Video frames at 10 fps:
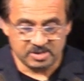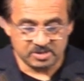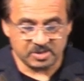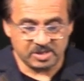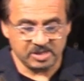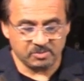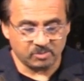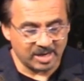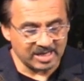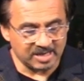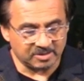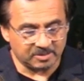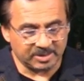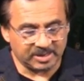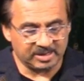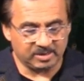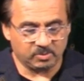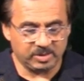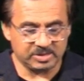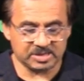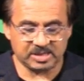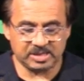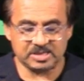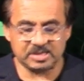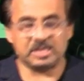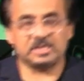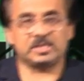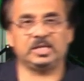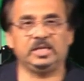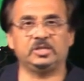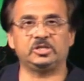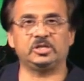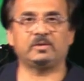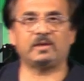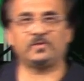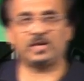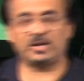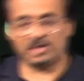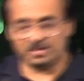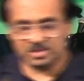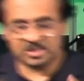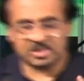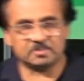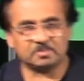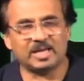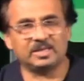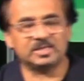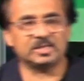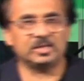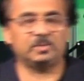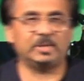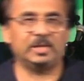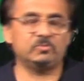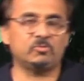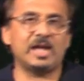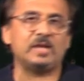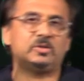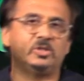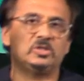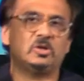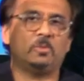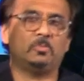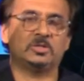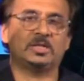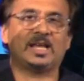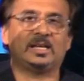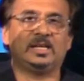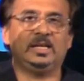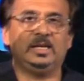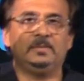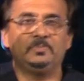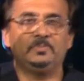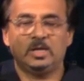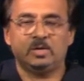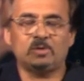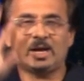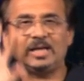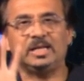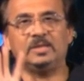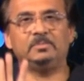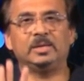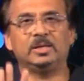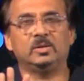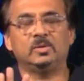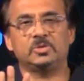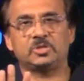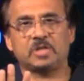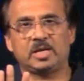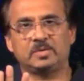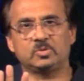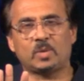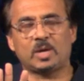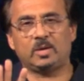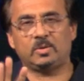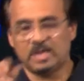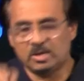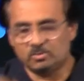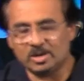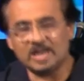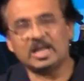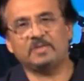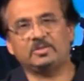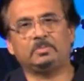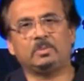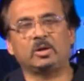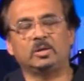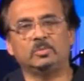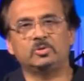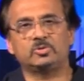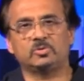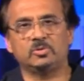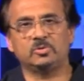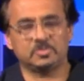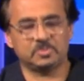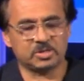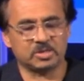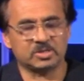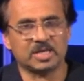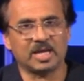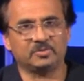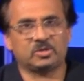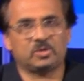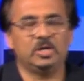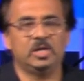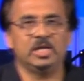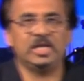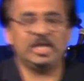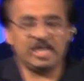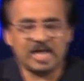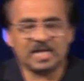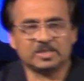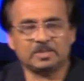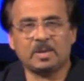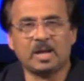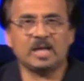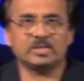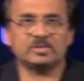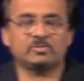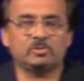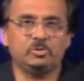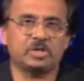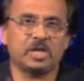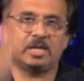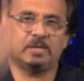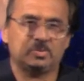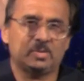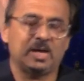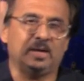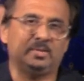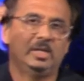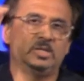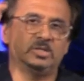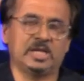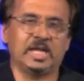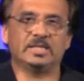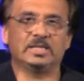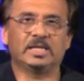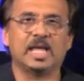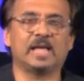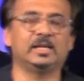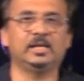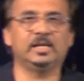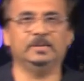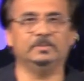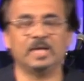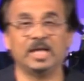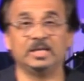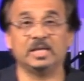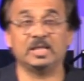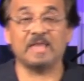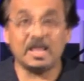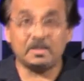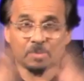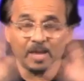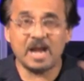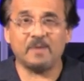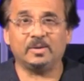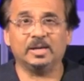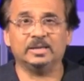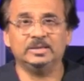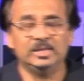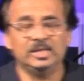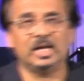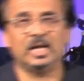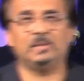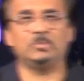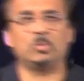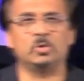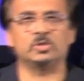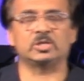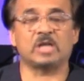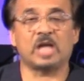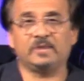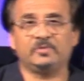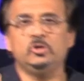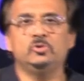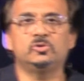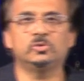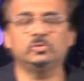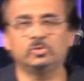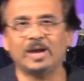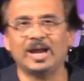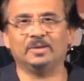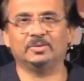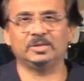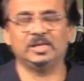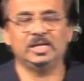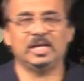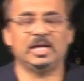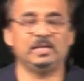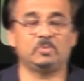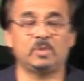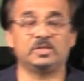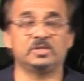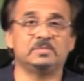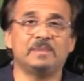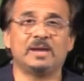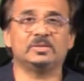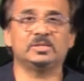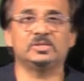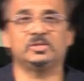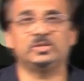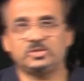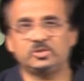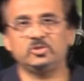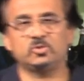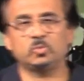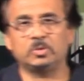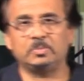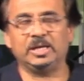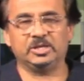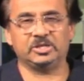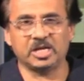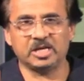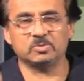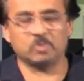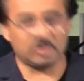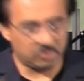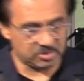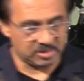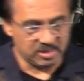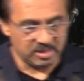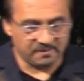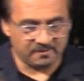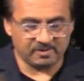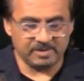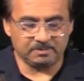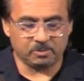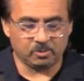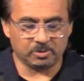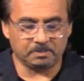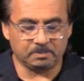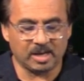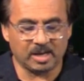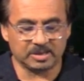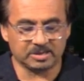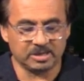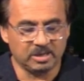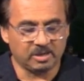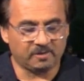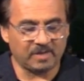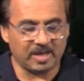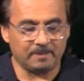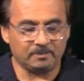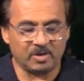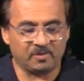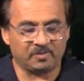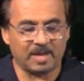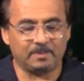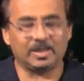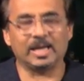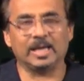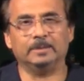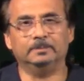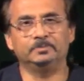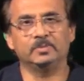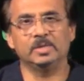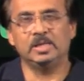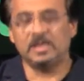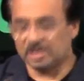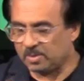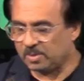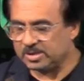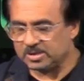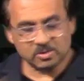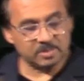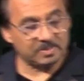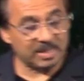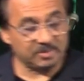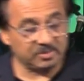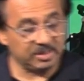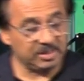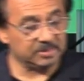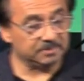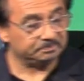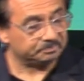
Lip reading: So here, right at the beginning, we see the geographical area. Let me just explain this a little bit. Right on the top was Galilee. Right in the middle was Jacob's well. Right at the bottom was Jerusalem south. So he had to pass through Jacob's well to get to Galilee. And that area was kind of neutral ground. And where the Samaritans and the Jews would meet, Jacob's well was a very important part of that plan. Now, when we talk about the